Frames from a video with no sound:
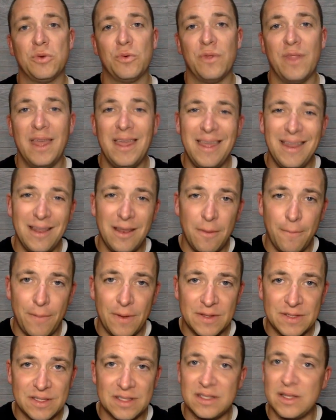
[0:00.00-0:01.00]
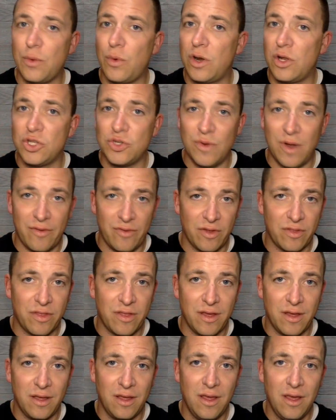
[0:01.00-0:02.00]
When they get into business, they want to do
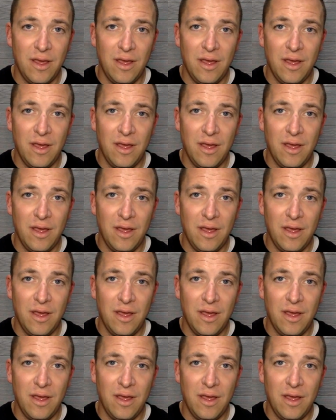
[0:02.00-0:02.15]
everything.